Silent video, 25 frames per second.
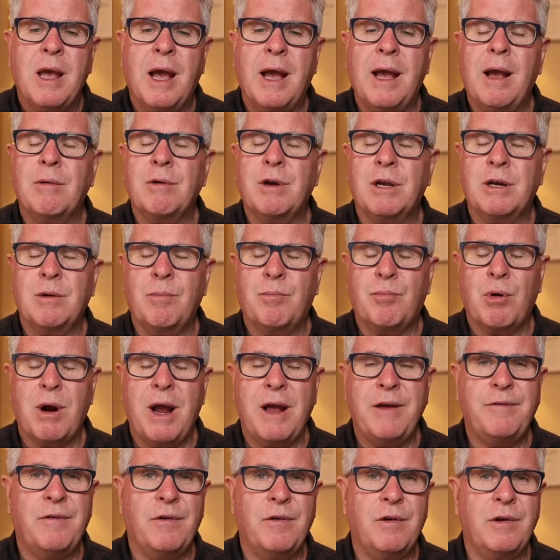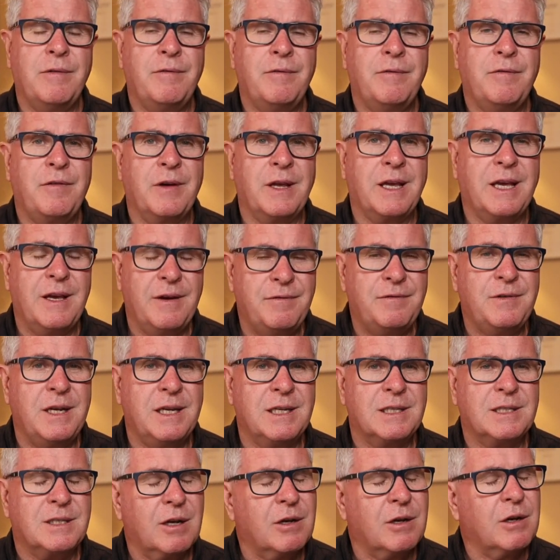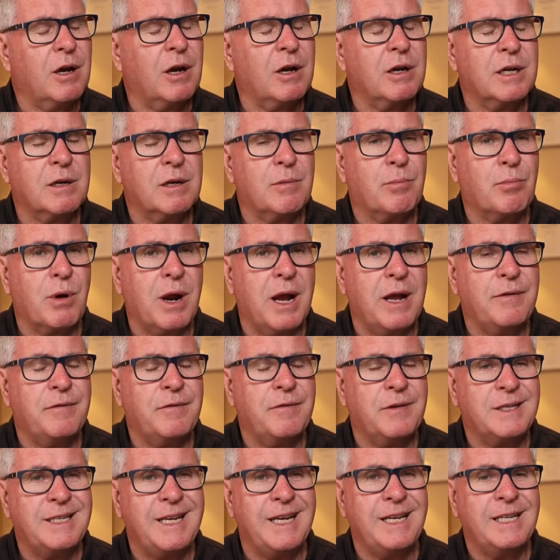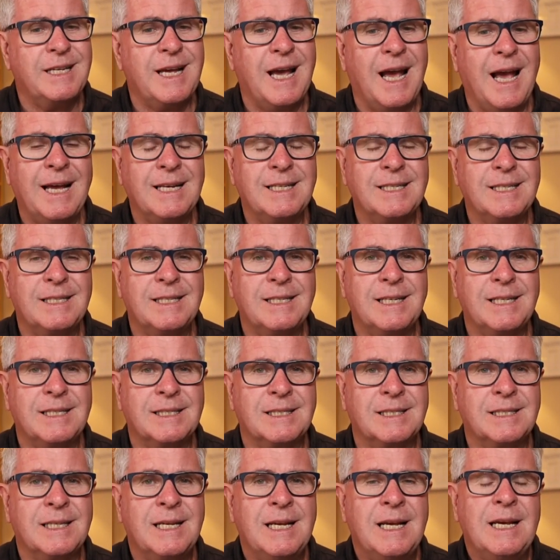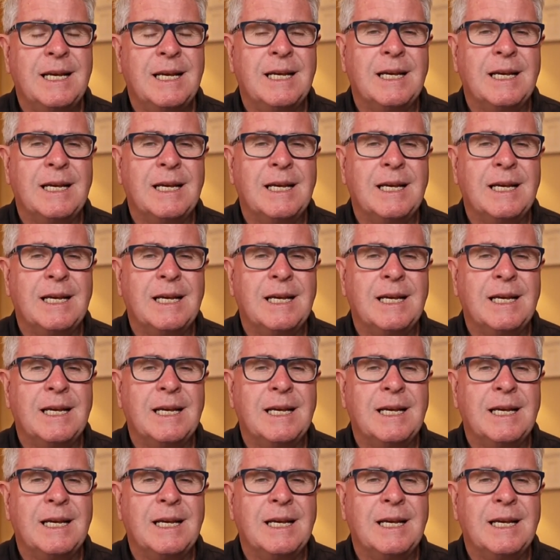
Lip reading: I'm going to pray for forgiveness. I'm going to pray for tenderheartedness.